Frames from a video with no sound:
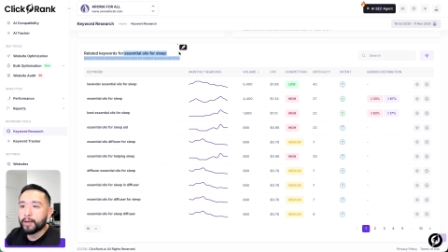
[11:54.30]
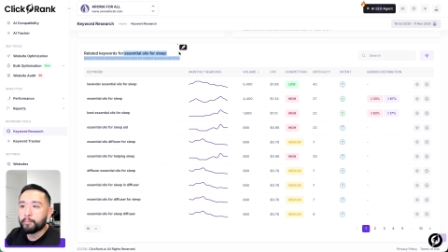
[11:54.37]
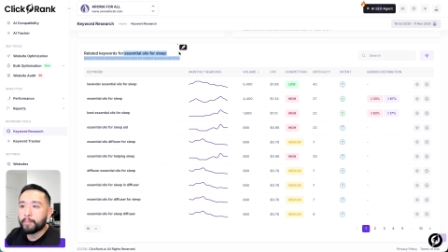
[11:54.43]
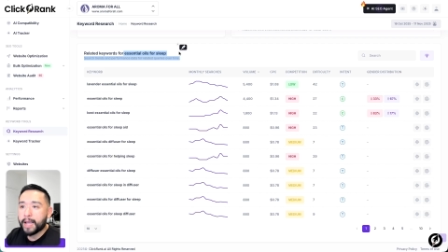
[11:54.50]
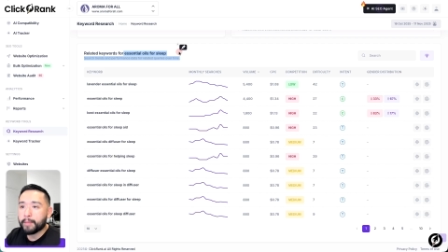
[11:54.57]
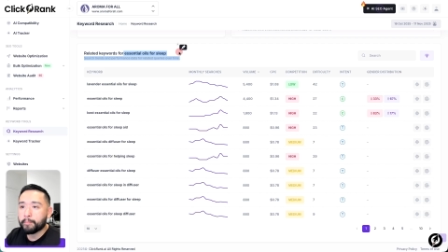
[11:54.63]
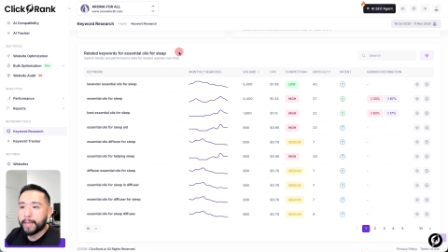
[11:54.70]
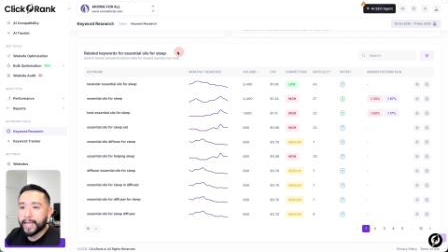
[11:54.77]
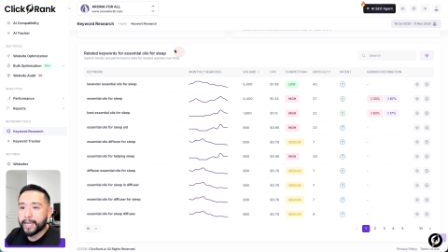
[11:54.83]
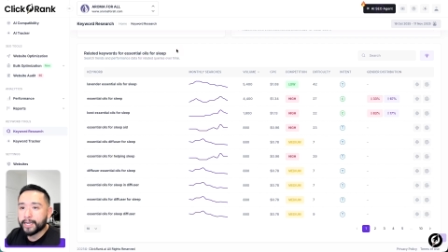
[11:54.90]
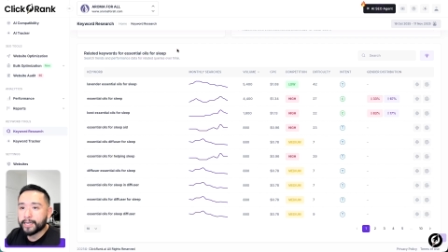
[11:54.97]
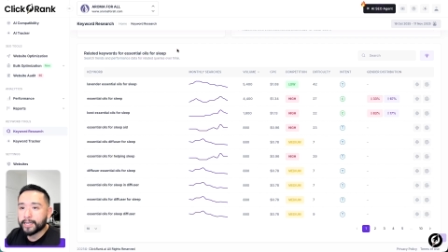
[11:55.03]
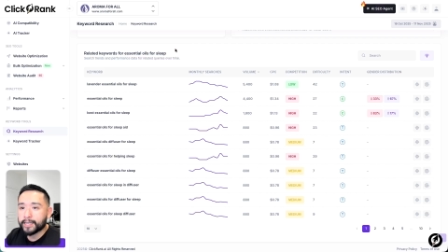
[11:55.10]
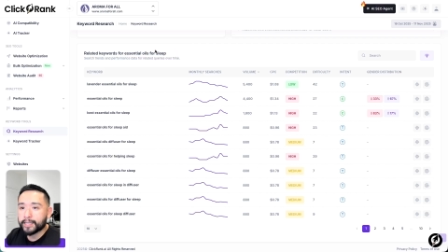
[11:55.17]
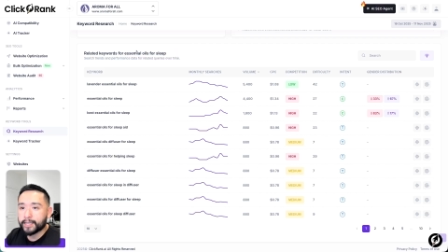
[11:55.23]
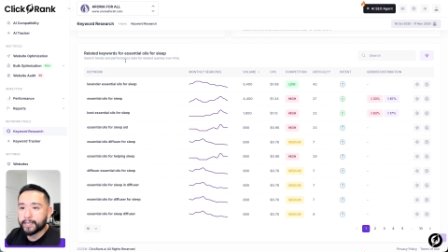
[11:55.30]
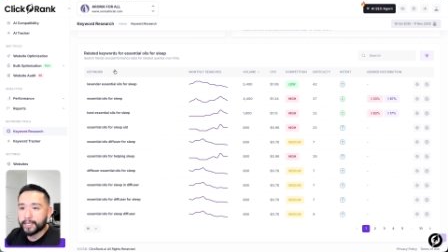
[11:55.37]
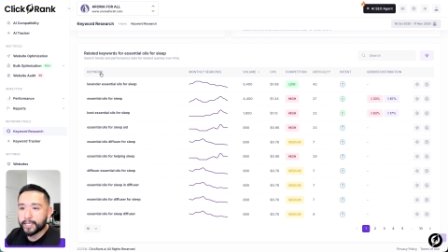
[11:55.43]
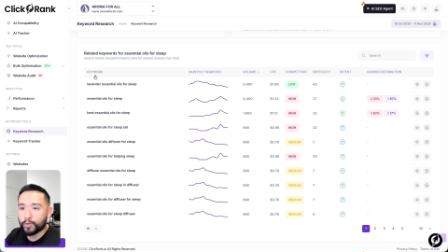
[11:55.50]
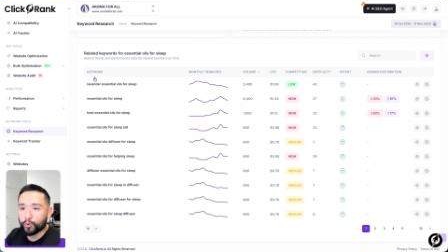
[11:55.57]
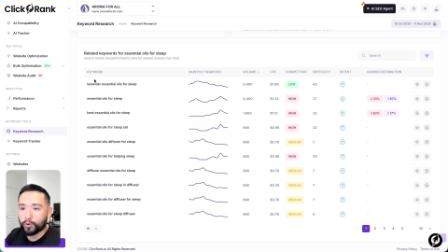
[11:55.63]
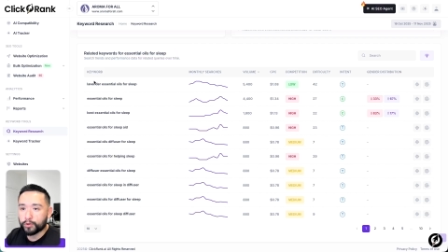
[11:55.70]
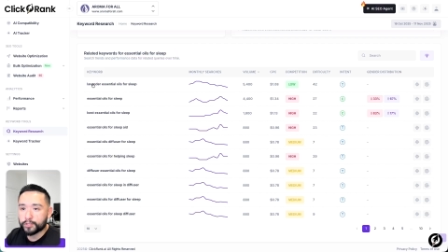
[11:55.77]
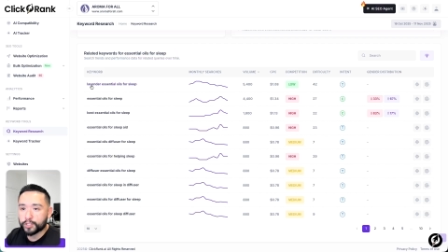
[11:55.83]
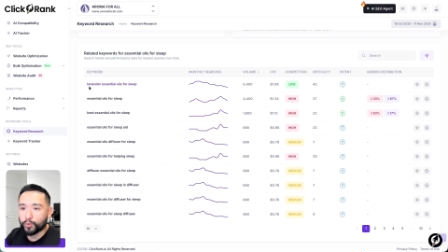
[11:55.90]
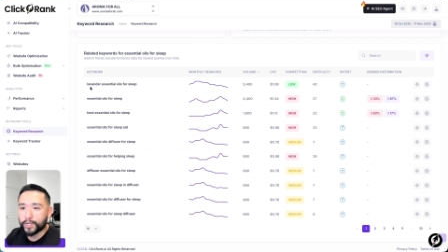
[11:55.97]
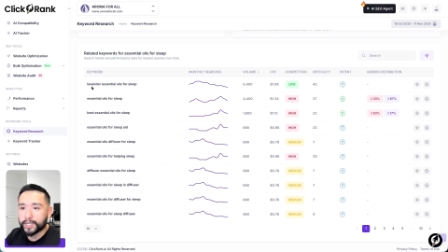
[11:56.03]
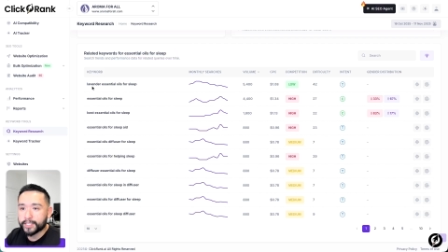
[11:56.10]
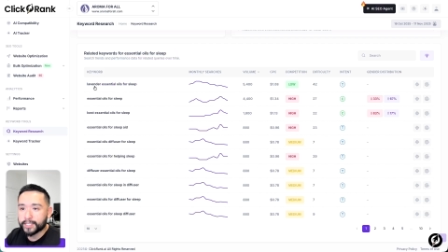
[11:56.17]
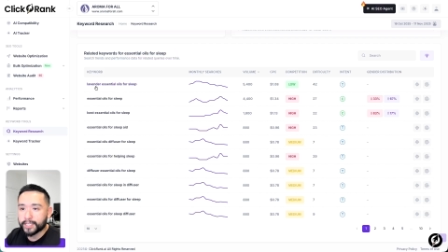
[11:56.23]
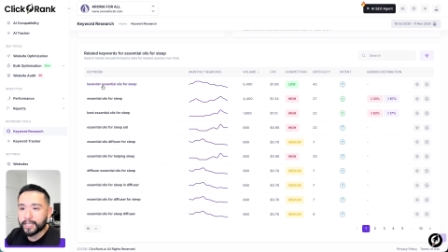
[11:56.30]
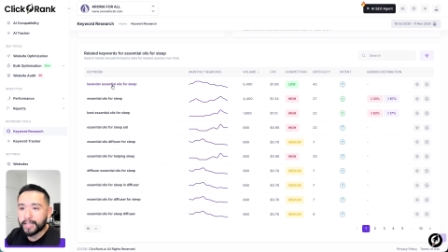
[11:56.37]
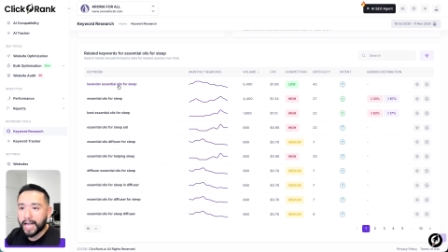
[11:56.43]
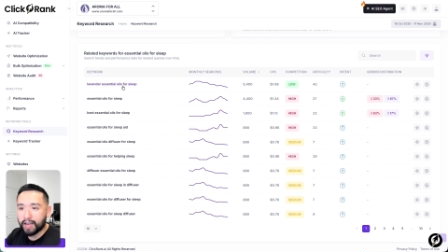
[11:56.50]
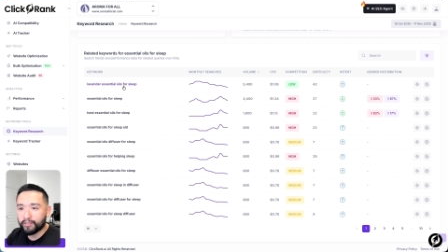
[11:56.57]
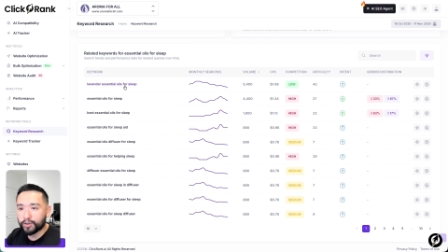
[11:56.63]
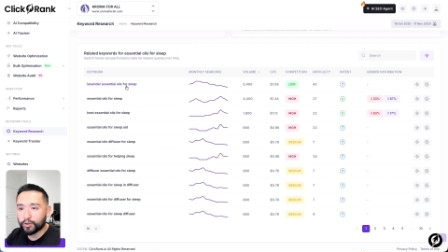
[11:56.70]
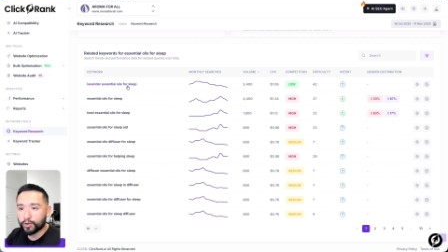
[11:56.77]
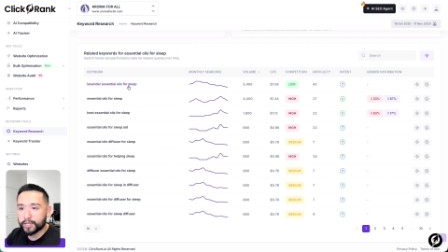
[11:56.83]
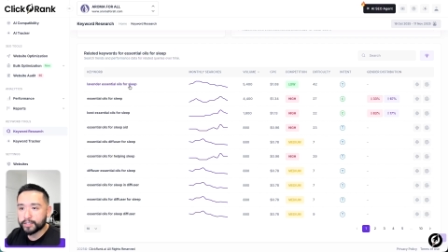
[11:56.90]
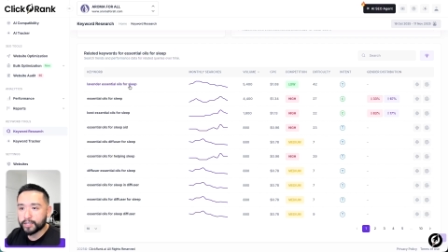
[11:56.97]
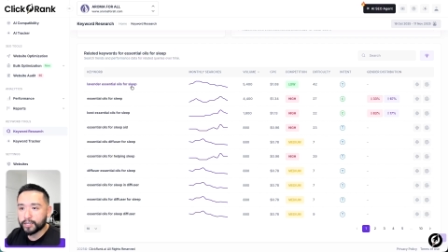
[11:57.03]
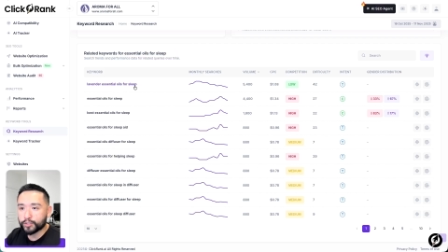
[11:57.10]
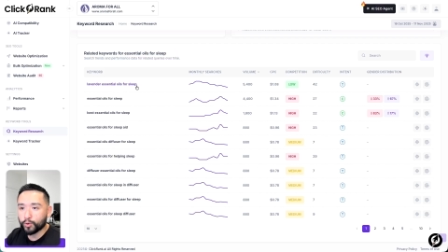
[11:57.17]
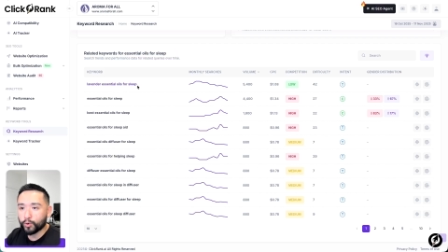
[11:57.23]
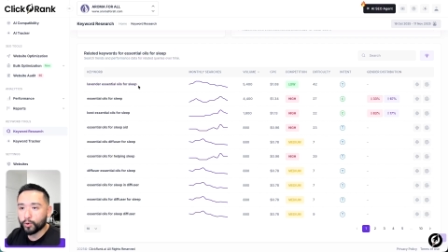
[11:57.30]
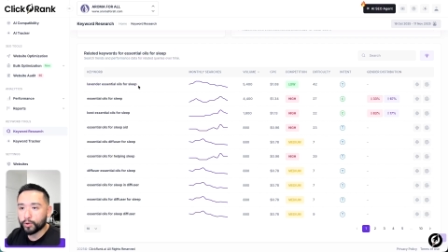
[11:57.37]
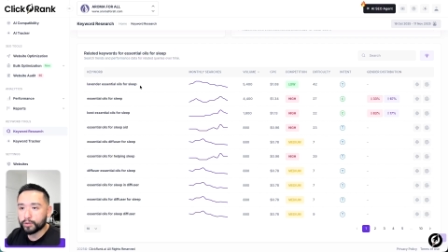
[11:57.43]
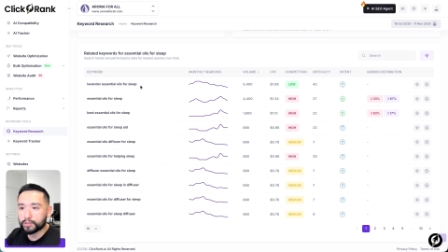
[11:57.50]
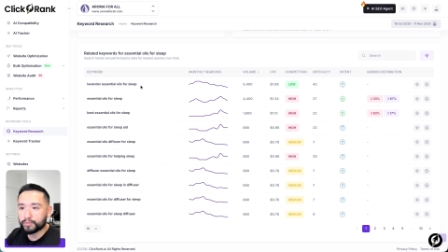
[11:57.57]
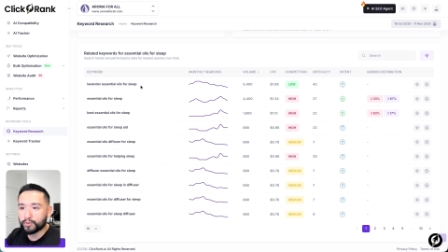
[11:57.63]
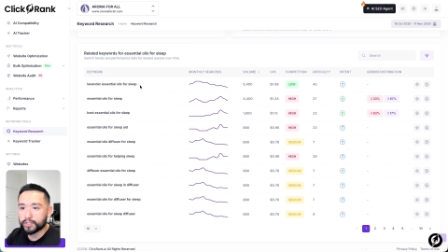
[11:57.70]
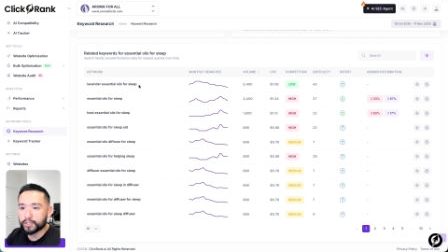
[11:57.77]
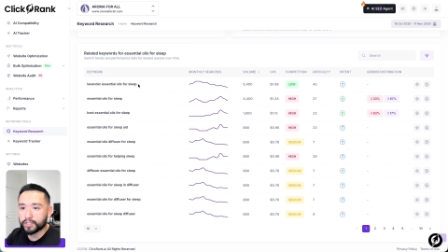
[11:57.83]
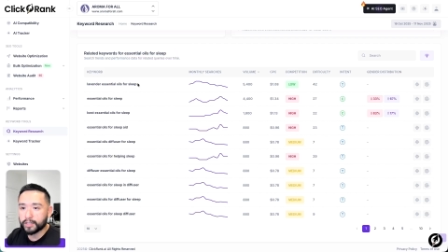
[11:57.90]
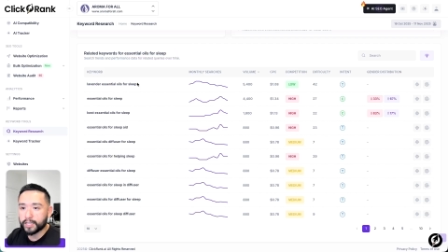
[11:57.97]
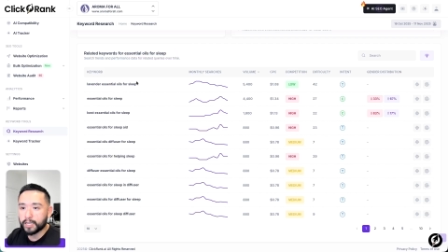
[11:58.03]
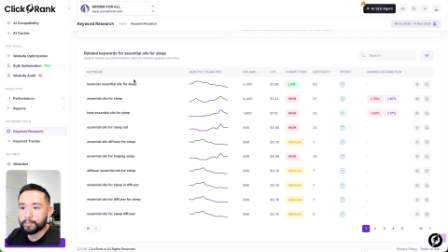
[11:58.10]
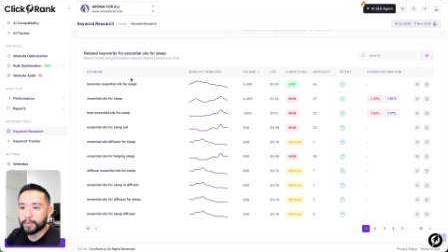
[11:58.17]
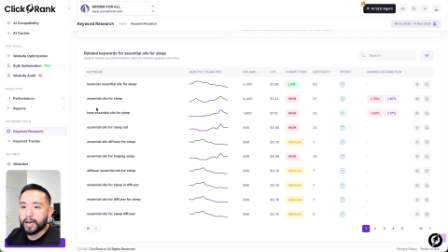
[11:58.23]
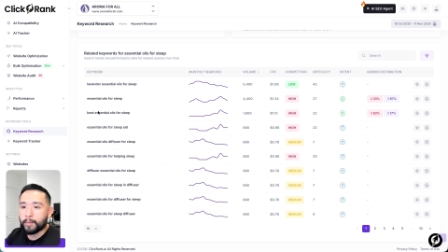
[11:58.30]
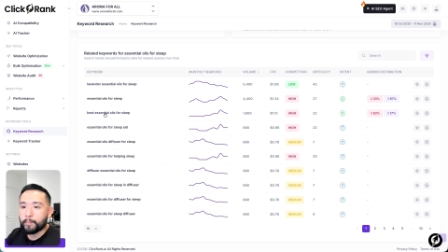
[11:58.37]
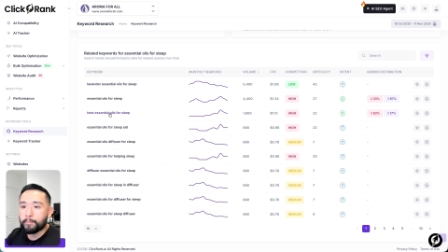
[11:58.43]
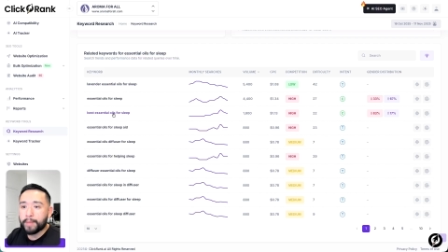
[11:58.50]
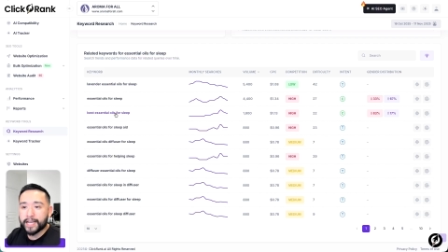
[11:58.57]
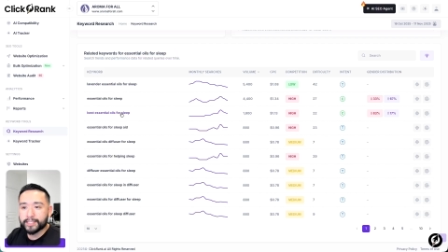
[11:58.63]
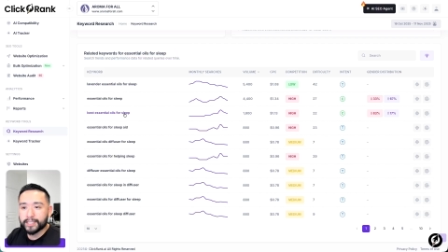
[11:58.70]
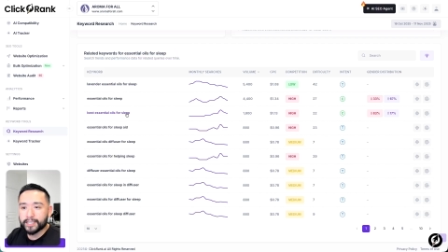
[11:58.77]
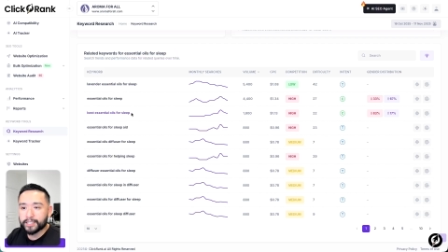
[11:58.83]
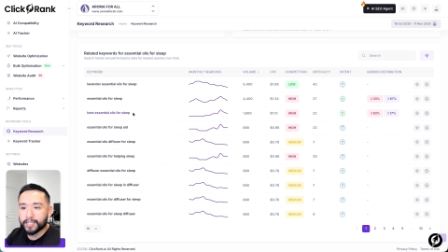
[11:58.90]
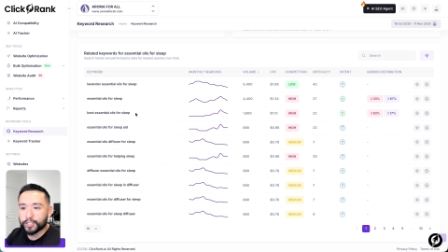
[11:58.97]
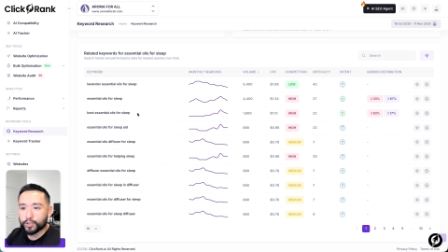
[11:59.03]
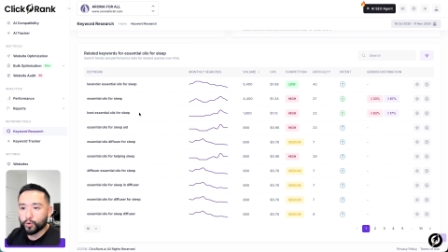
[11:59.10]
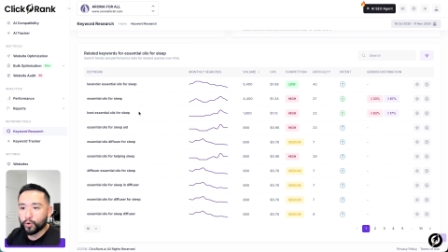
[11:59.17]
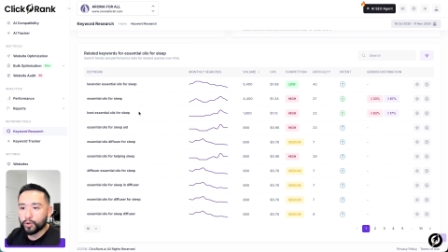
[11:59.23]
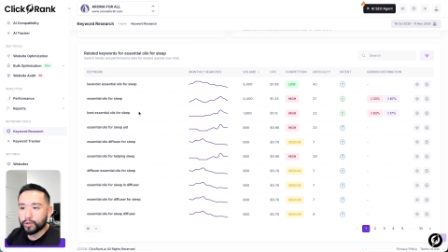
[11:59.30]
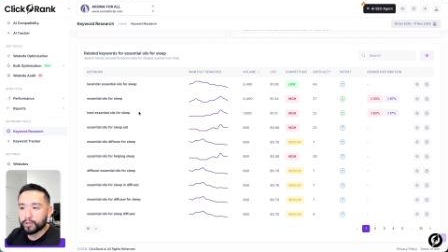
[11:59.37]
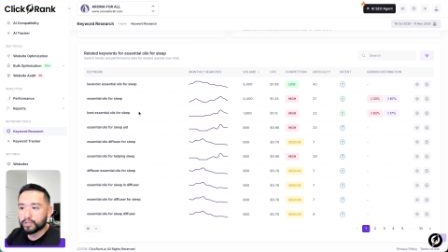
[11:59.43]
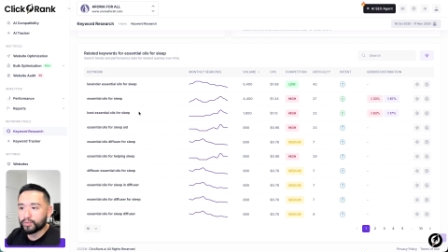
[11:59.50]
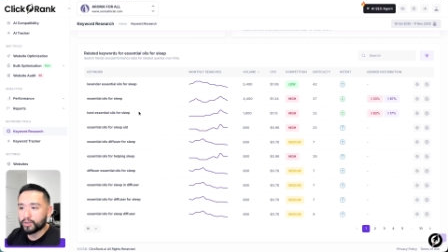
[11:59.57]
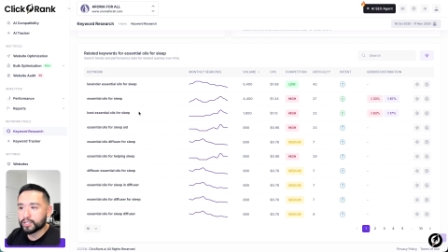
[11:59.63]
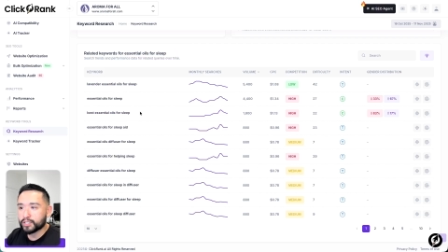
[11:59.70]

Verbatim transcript: my main keyword. So we could see lavender essential oils for sleep, um, best essential oils for